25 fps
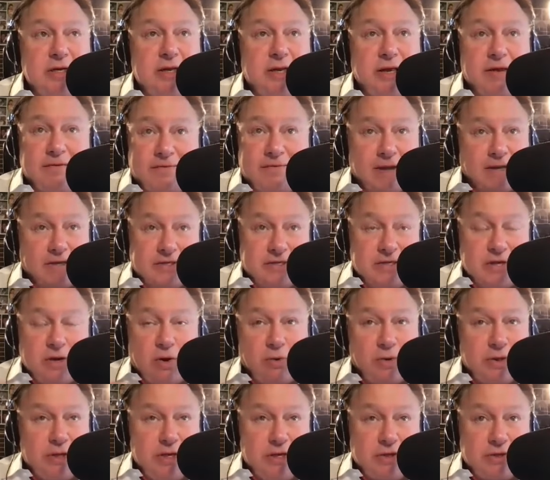if that's the
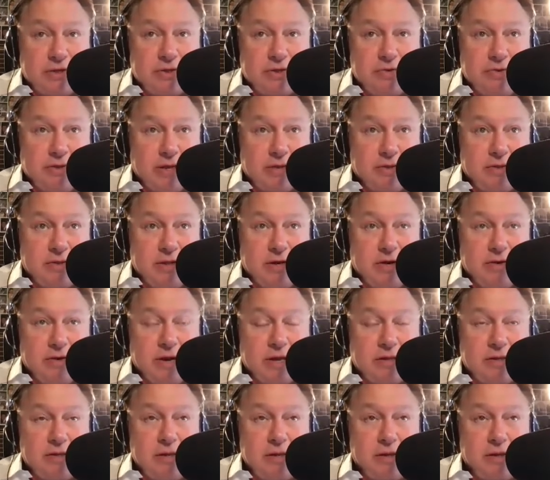only issue that they're
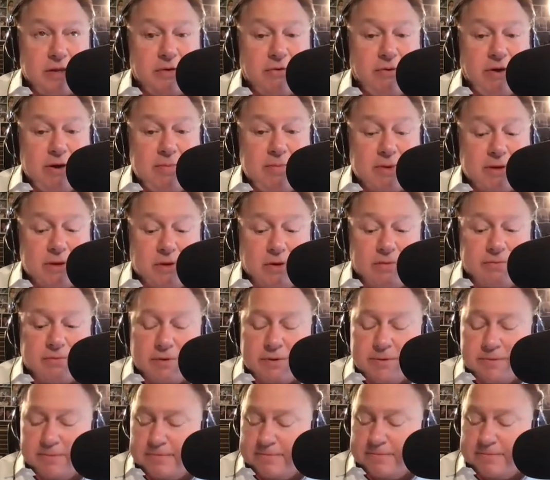at disagreement over?